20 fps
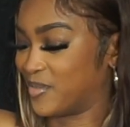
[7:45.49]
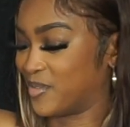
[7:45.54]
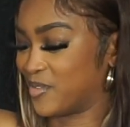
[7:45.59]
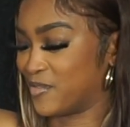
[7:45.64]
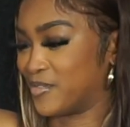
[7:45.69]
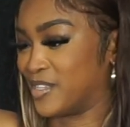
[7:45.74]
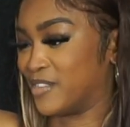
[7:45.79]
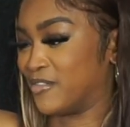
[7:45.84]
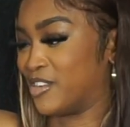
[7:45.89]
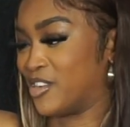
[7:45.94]

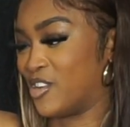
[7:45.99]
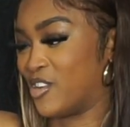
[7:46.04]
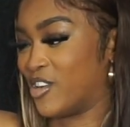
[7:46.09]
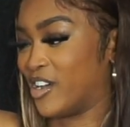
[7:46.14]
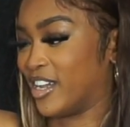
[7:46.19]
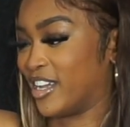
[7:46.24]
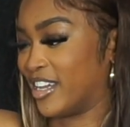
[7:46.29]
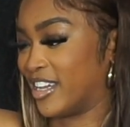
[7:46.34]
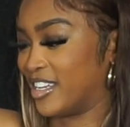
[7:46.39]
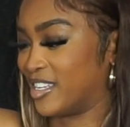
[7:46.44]
Really, really
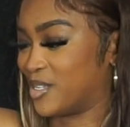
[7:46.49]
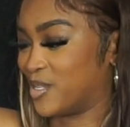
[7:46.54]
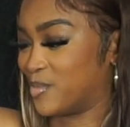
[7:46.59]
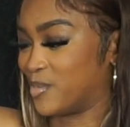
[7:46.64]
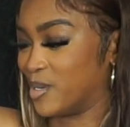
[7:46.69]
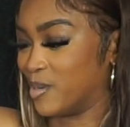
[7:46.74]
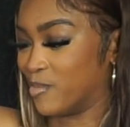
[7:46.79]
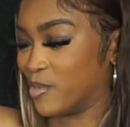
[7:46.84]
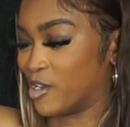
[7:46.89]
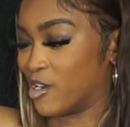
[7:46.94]
like it. It's a
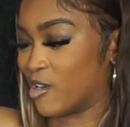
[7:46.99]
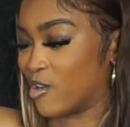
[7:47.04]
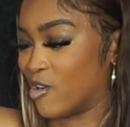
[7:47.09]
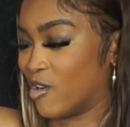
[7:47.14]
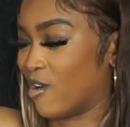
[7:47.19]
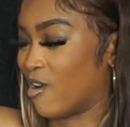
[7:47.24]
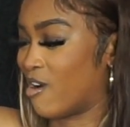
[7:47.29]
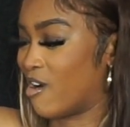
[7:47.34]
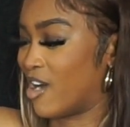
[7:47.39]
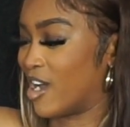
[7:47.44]
bit of me. I can't
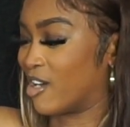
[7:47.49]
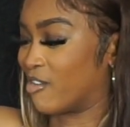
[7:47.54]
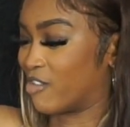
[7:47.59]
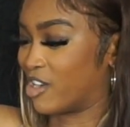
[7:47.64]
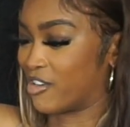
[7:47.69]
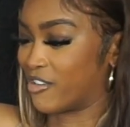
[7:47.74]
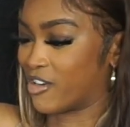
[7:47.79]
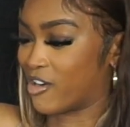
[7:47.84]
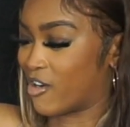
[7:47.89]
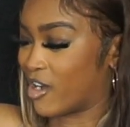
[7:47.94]
lie. I really,
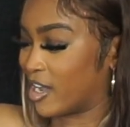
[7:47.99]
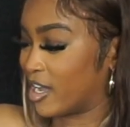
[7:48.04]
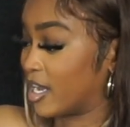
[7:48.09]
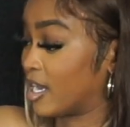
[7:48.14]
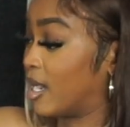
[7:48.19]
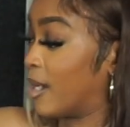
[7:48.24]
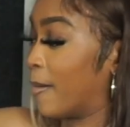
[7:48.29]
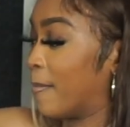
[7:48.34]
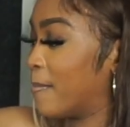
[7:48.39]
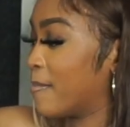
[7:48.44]
really like it.
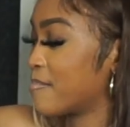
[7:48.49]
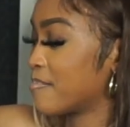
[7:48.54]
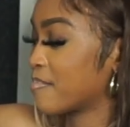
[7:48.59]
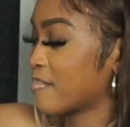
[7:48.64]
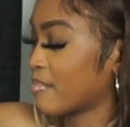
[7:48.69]
Um,